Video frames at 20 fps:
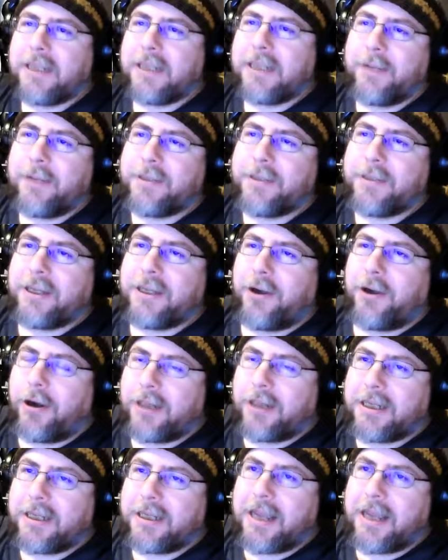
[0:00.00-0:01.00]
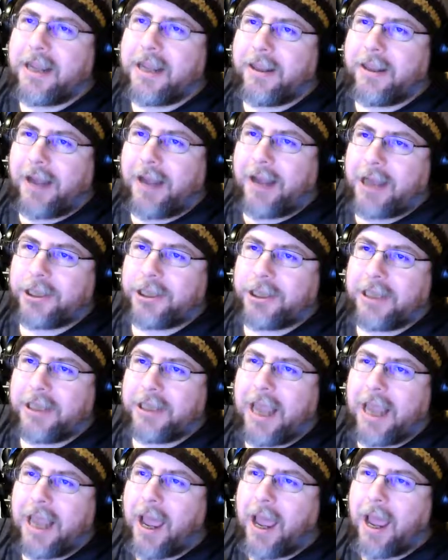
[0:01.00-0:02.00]
and it was the deck that I actually
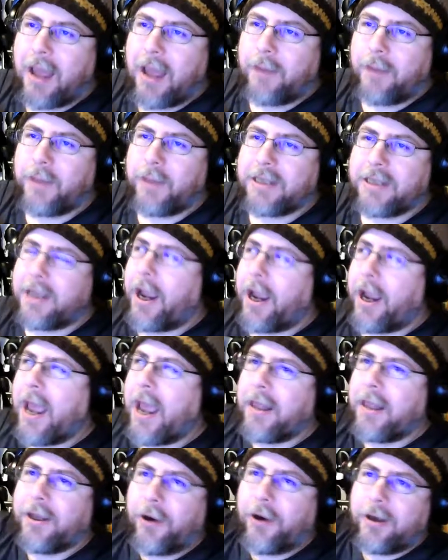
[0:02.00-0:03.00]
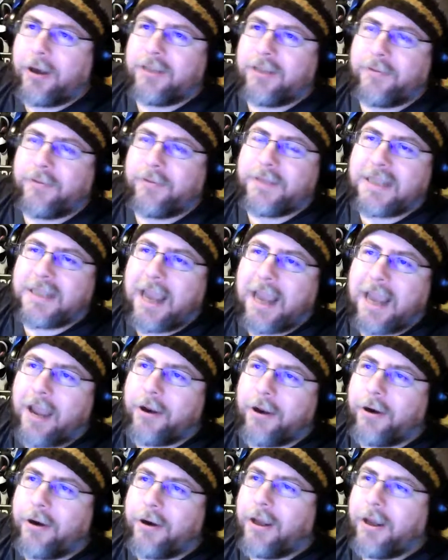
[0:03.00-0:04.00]
had because I had the cards from
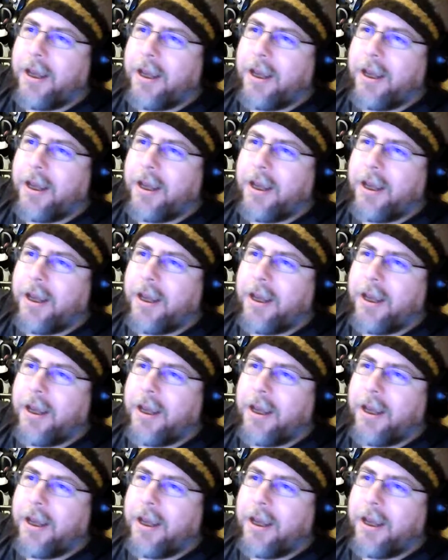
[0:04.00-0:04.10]
standard.